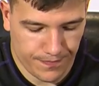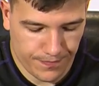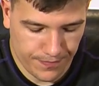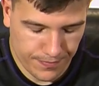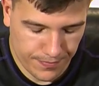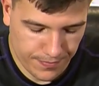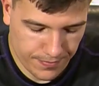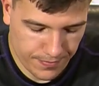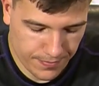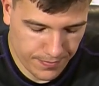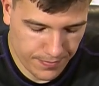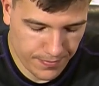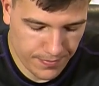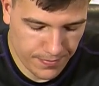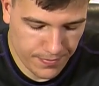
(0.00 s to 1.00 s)

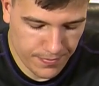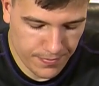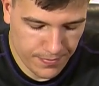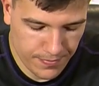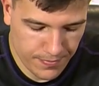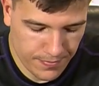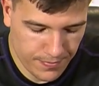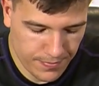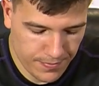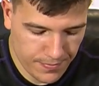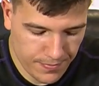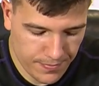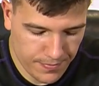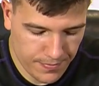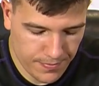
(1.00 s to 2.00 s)

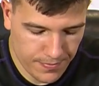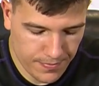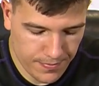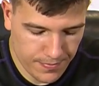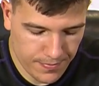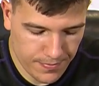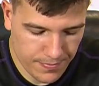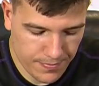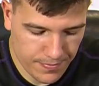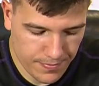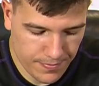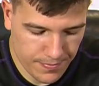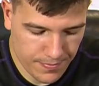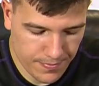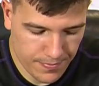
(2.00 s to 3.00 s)

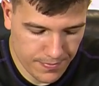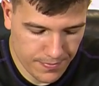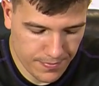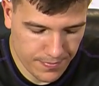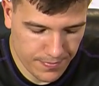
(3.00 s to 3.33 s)
This person isn't speaking.